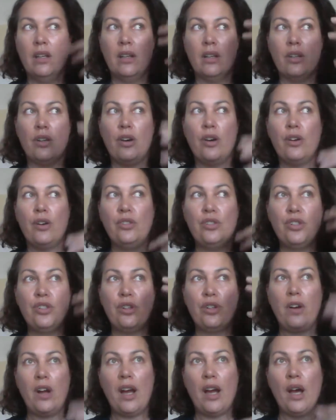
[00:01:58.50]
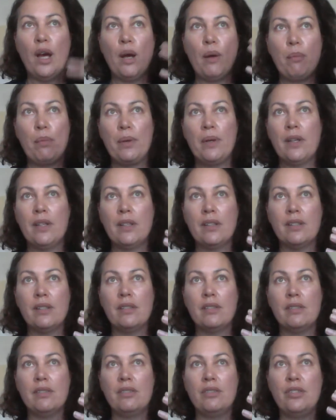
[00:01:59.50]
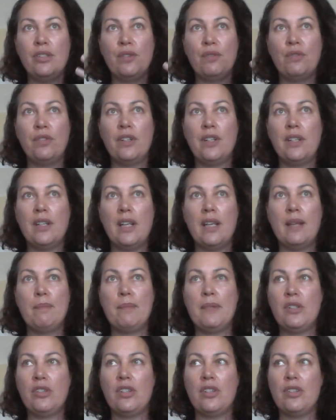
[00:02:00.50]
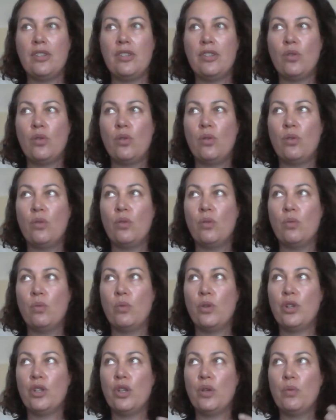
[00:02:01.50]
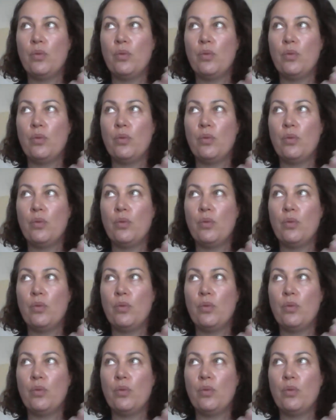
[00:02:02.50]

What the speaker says: conjure up different images or what you